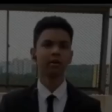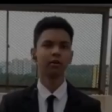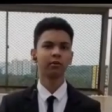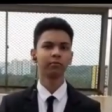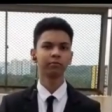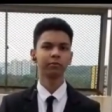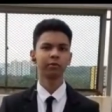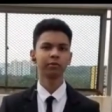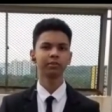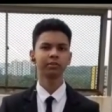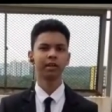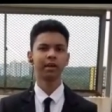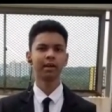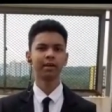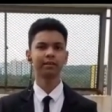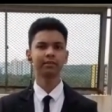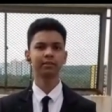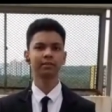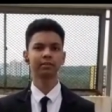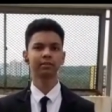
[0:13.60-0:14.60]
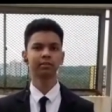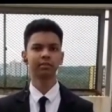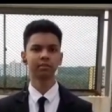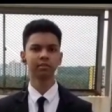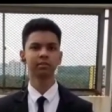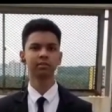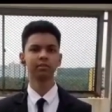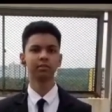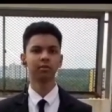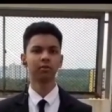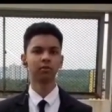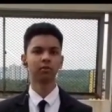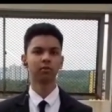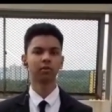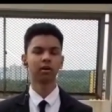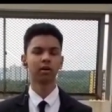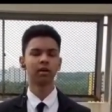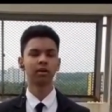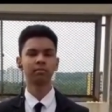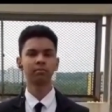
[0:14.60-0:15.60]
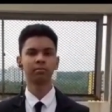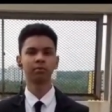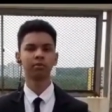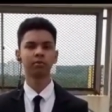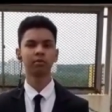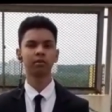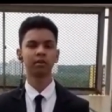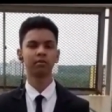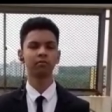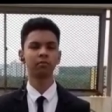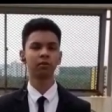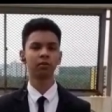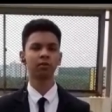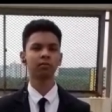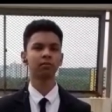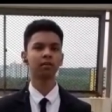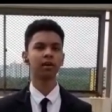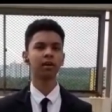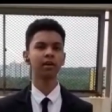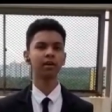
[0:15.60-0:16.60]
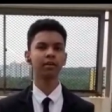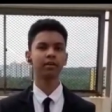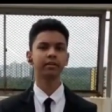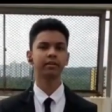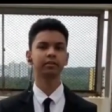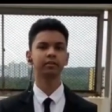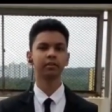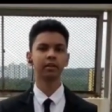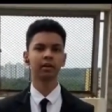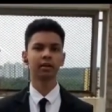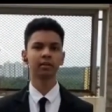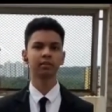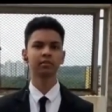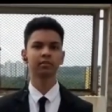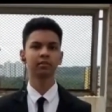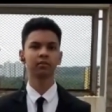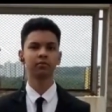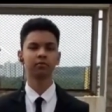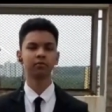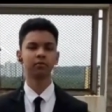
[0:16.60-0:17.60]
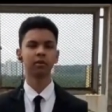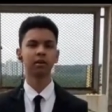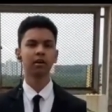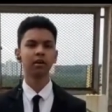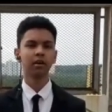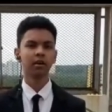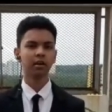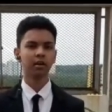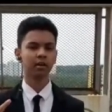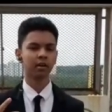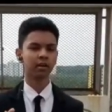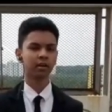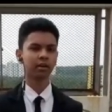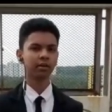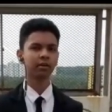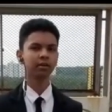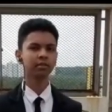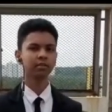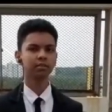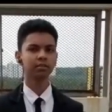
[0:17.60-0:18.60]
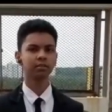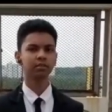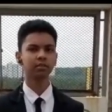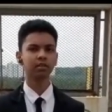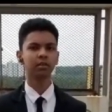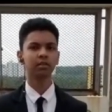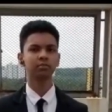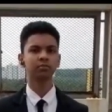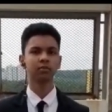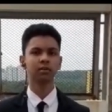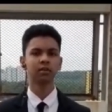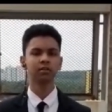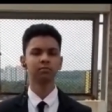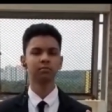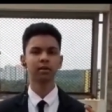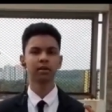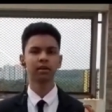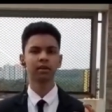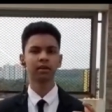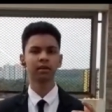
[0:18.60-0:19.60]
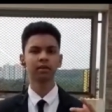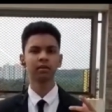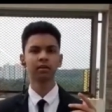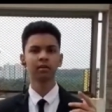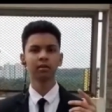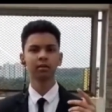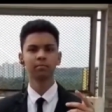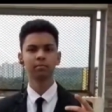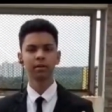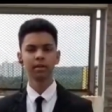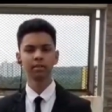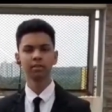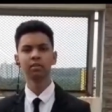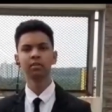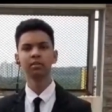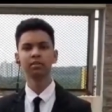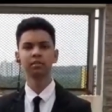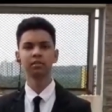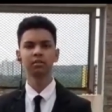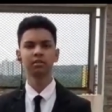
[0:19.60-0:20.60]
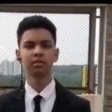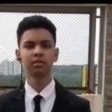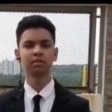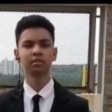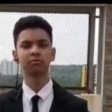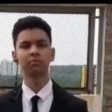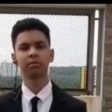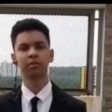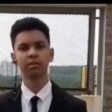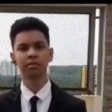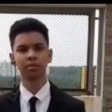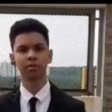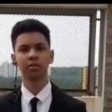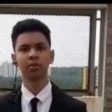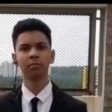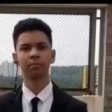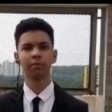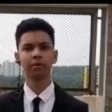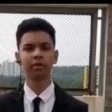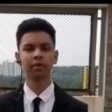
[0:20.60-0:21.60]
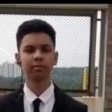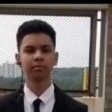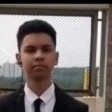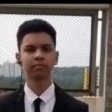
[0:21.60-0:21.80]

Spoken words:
Now, of course, as a CEO, I am both involved and in charge of taking risks as well as making major decisions within the company.